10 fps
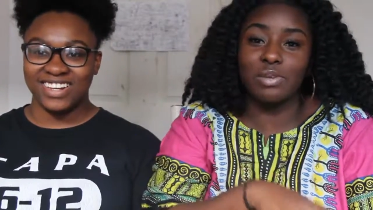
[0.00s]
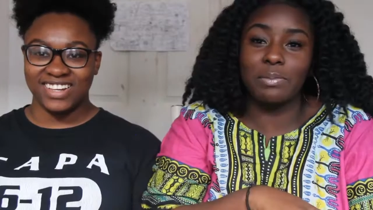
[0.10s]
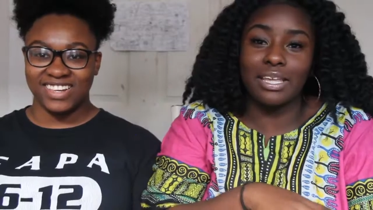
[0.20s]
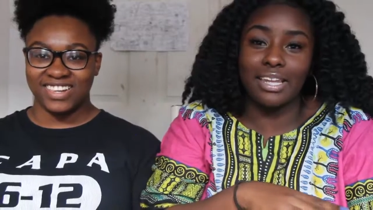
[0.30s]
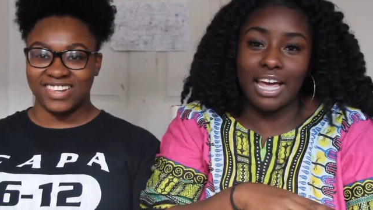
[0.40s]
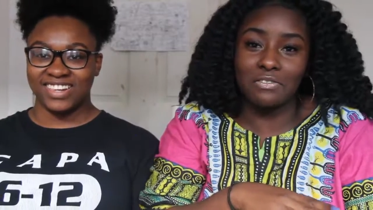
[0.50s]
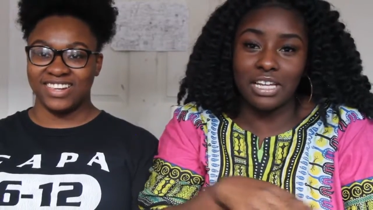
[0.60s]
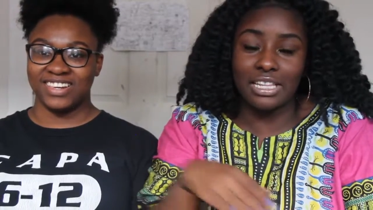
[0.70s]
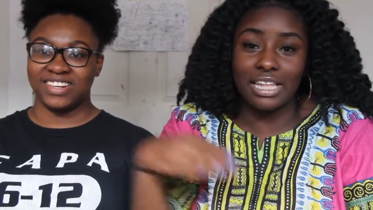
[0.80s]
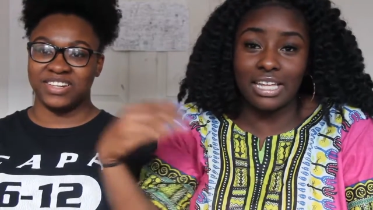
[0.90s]
Speaker 1: women left
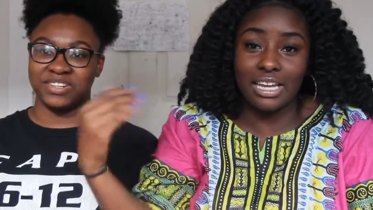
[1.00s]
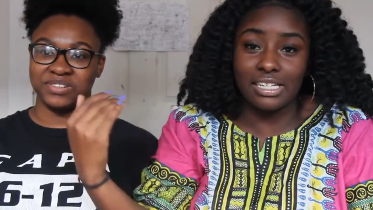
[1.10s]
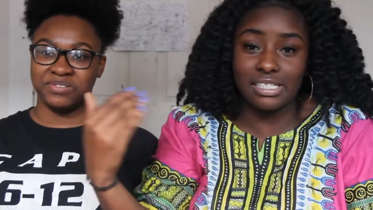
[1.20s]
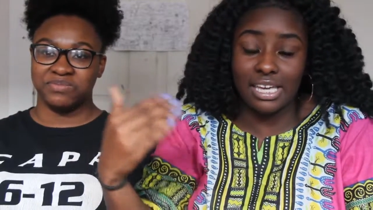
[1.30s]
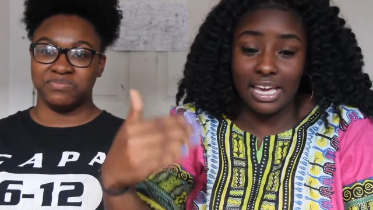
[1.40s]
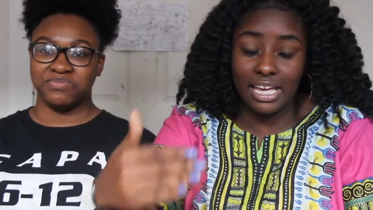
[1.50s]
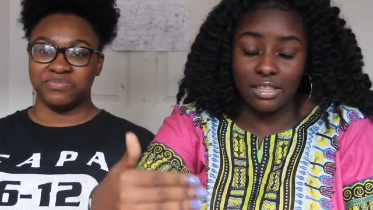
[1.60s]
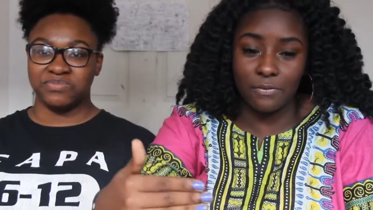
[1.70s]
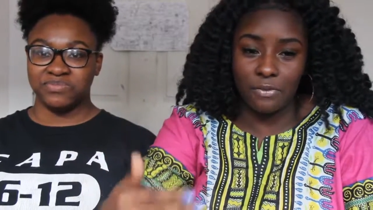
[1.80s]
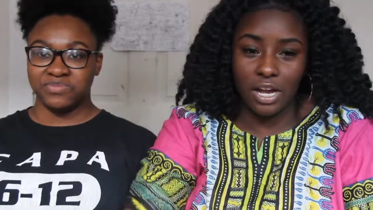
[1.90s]
and they let us get in
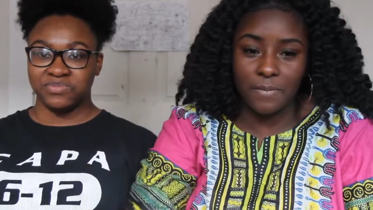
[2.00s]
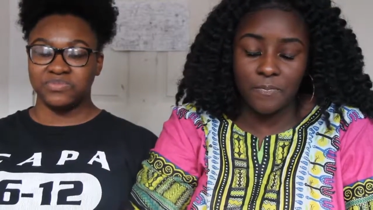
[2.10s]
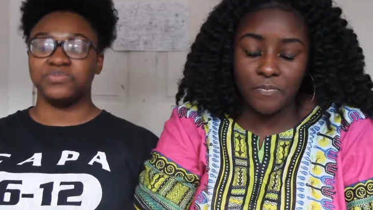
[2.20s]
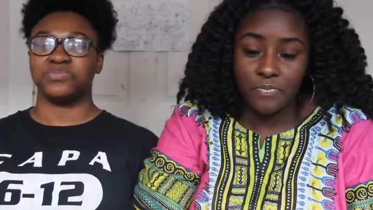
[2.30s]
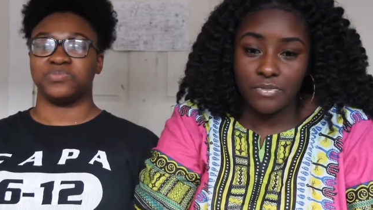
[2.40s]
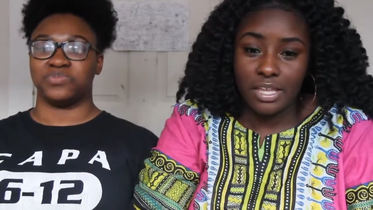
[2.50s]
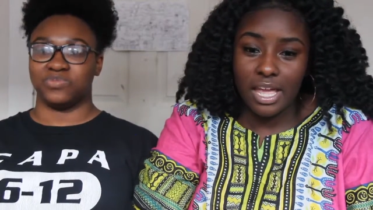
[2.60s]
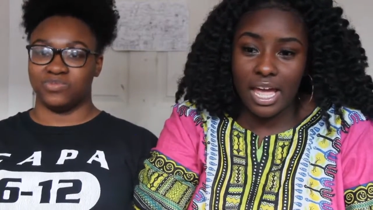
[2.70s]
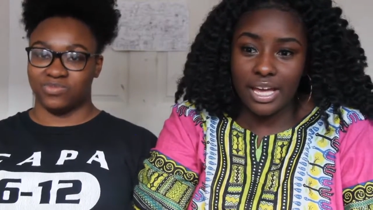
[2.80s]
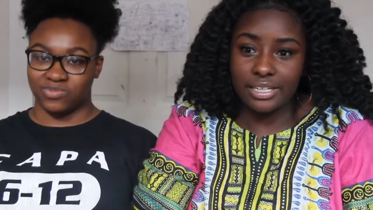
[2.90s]
the front
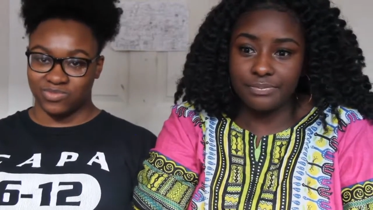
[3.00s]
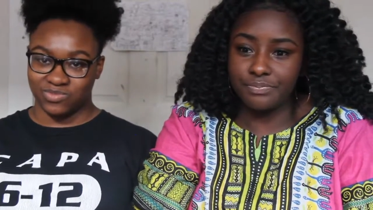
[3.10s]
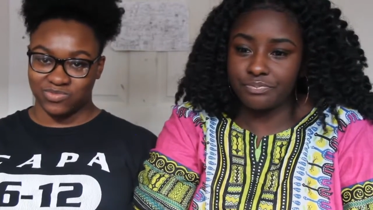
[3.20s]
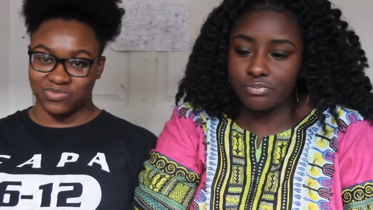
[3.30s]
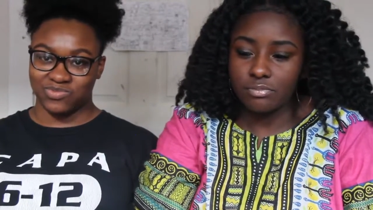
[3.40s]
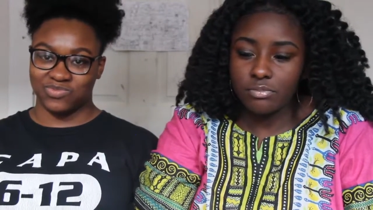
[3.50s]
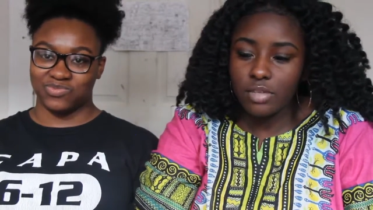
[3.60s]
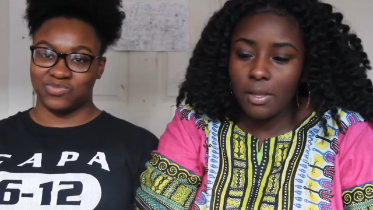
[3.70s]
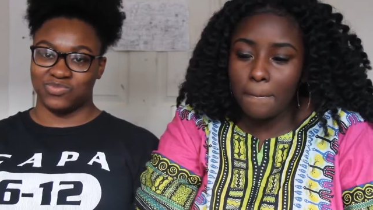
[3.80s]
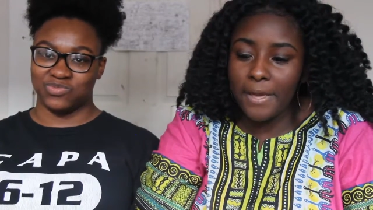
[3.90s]
and
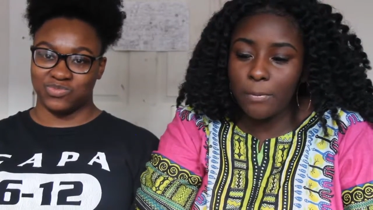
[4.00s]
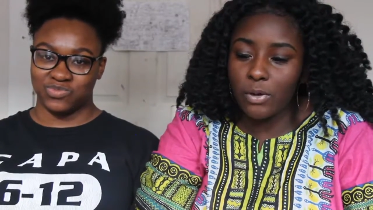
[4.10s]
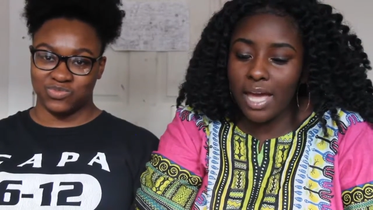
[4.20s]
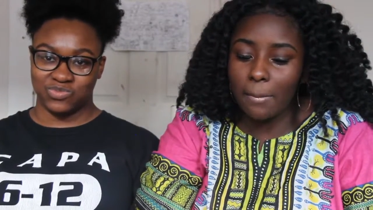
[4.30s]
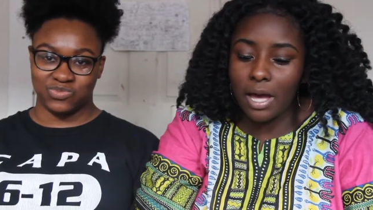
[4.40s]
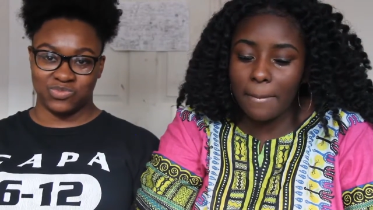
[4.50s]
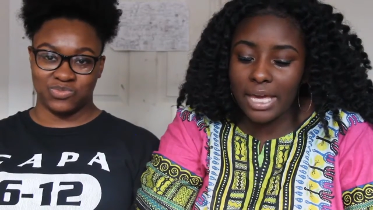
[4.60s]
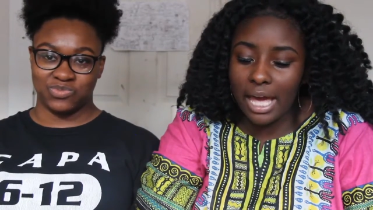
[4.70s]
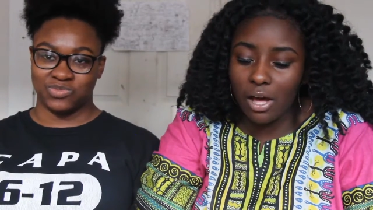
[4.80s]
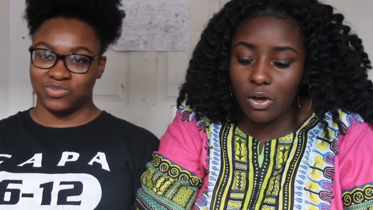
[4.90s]
people kept
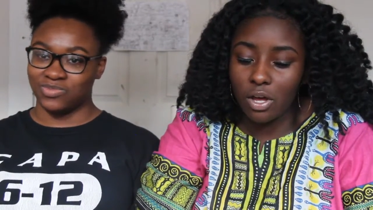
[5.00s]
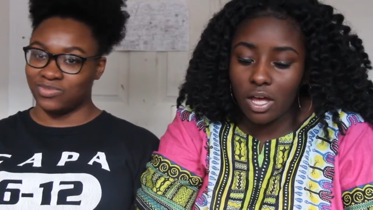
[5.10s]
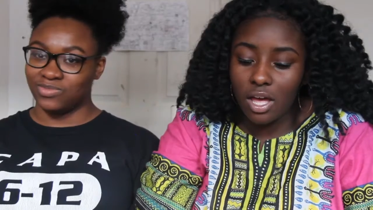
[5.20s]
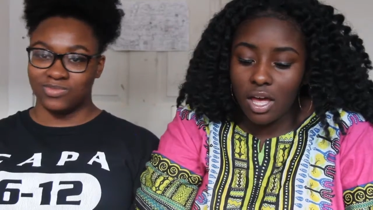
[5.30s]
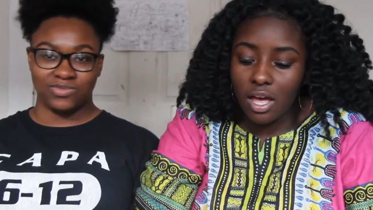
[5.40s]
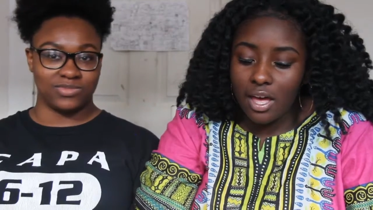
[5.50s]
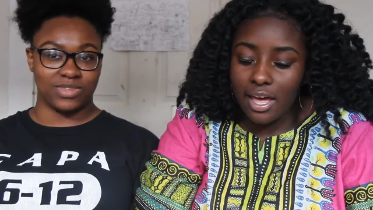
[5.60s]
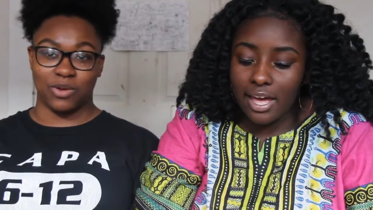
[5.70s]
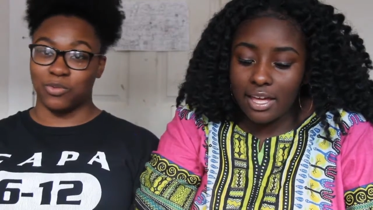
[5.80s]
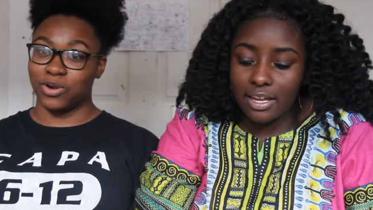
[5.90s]
coming out
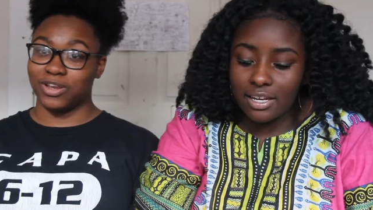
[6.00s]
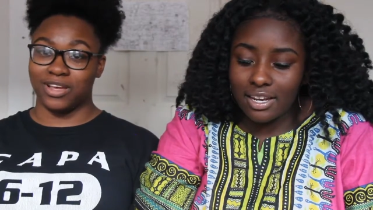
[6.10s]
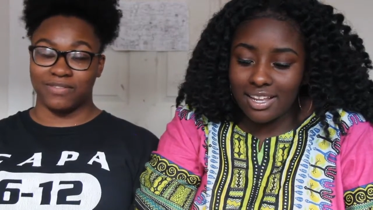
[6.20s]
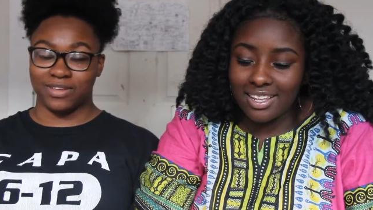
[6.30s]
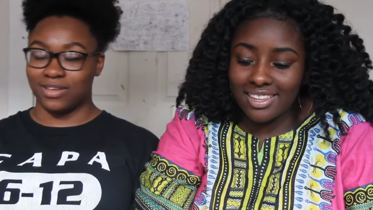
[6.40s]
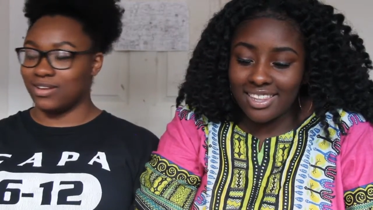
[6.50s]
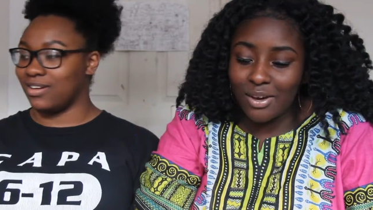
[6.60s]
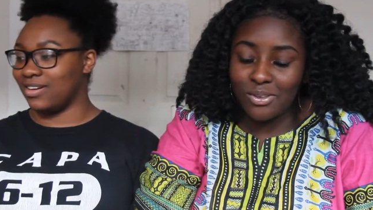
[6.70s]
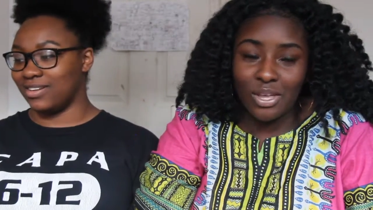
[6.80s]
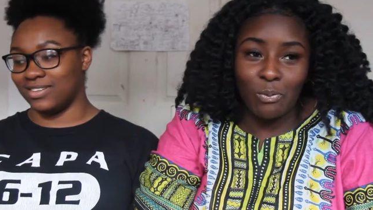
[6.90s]
Speaker 2: and weren't
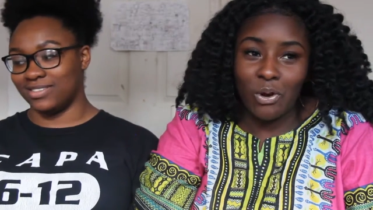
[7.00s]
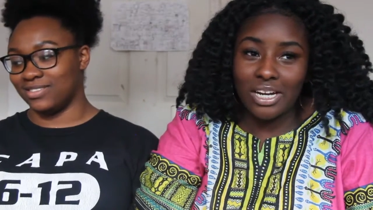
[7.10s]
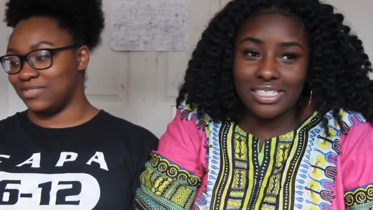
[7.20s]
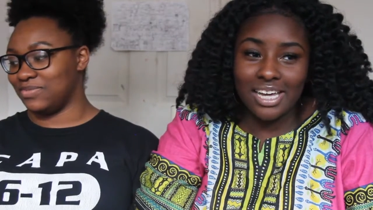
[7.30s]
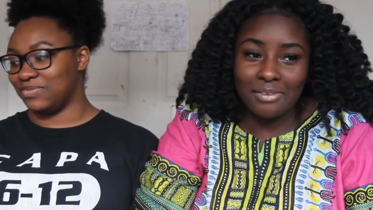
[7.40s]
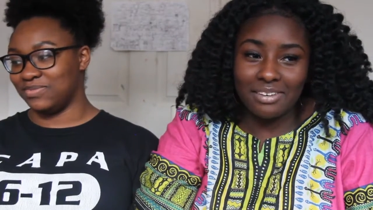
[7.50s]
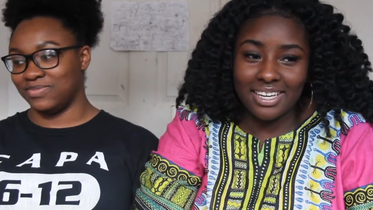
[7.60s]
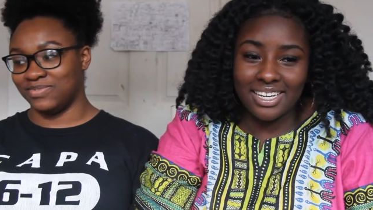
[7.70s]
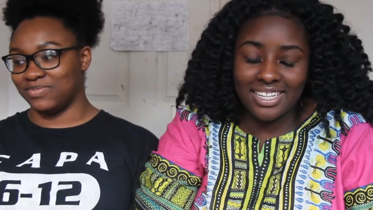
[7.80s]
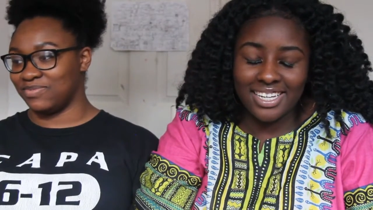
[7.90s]
that,
Speaker 1: that weren't
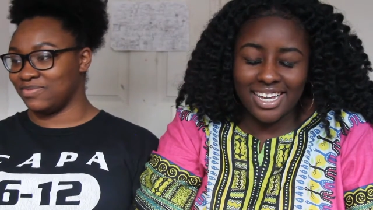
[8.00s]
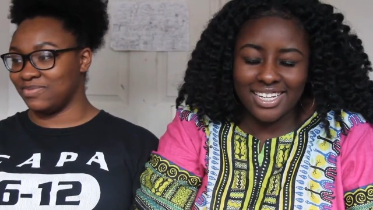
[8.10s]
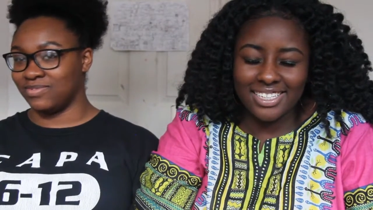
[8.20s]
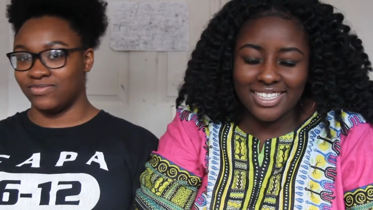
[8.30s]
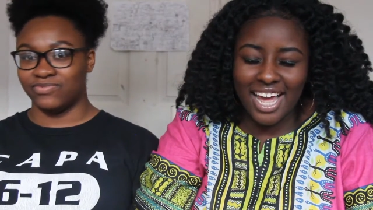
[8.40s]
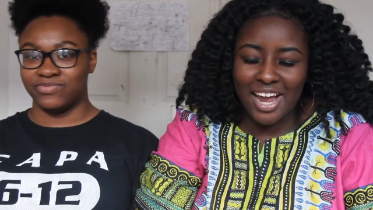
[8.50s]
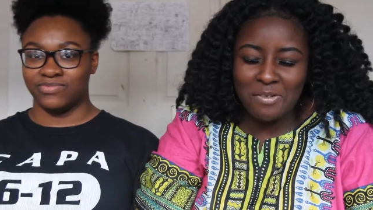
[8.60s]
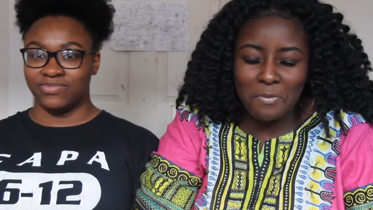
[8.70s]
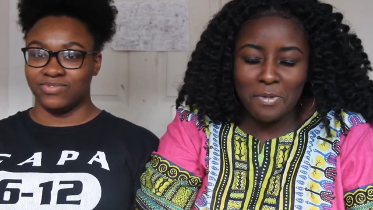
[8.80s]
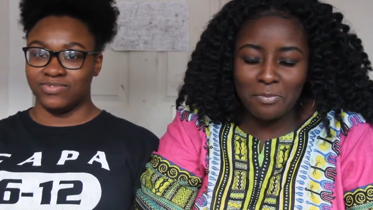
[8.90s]
David. And I
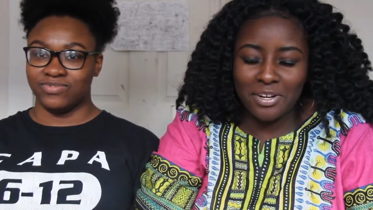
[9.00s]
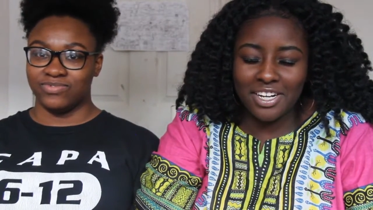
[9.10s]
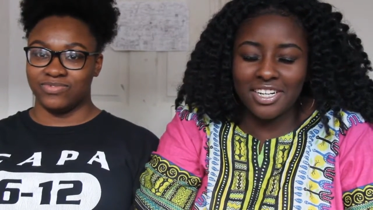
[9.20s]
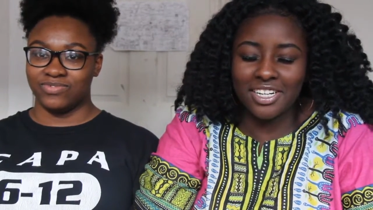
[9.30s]
remember